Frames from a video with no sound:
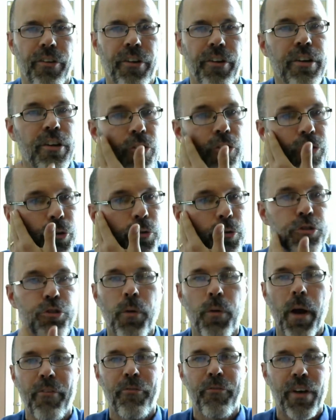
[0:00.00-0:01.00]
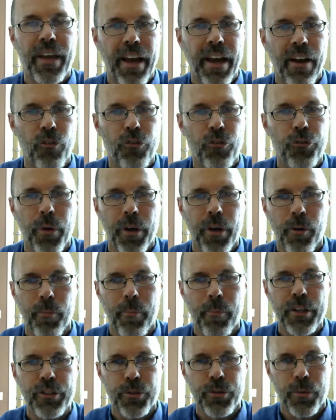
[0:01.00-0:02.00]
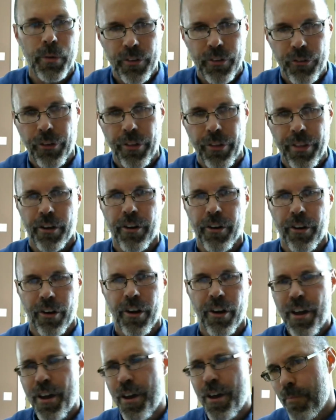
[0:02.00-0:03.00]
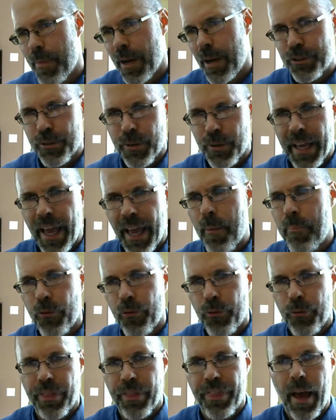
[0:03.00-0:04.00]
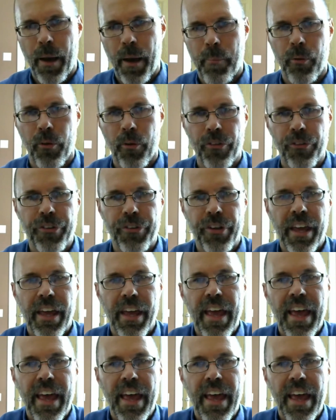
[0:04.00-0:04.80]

And you'll do traffic counts while you're measuring so that you're measuring apples with apples.